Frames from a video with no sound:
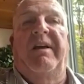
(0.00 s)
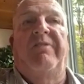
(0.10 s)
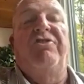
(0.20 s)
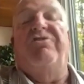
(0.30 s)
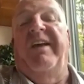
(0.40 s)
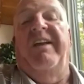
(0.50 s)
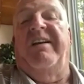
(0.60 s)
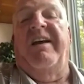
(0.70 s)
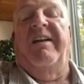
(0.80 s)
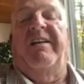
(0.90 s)
just
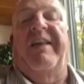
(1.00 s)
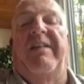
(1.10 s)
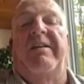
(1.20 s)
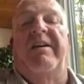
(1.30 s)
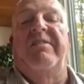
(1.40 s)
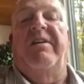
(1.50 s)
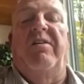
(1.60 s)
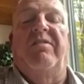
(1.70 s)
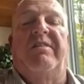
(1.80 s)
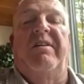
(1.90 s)
standing, kind of that I said,
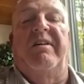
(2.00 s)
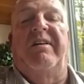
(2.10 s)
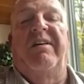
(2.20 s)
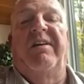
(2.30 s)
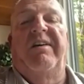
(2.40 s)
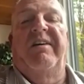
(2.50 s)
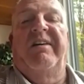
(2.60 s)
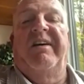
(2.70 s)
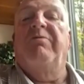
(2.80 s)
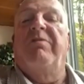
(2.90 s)
"Oh, good."
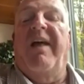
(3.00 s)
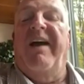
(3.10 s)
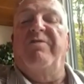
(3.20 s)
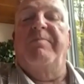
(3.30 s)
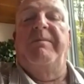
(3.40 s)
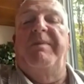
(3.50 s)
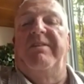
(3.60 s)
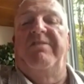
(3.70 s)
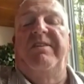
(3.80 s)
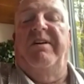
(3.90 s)
It relaxed me
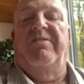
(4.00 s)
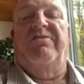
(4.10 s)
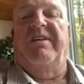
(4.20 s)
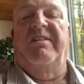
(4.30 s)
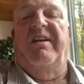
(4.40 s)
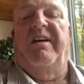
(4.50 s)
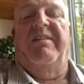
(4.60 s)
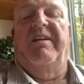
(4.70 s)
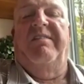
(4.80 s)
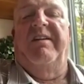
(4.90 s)
because you know sudden
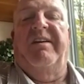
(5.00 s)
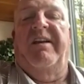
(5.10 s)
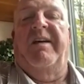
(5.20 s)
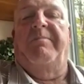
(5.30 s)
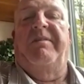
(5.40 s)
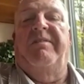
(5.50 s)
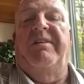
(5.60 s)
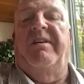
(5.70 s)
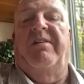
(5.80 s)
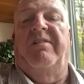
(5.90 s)
death, anything can happen.
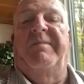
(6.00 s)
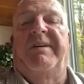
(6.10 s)
You know, mm-hmm.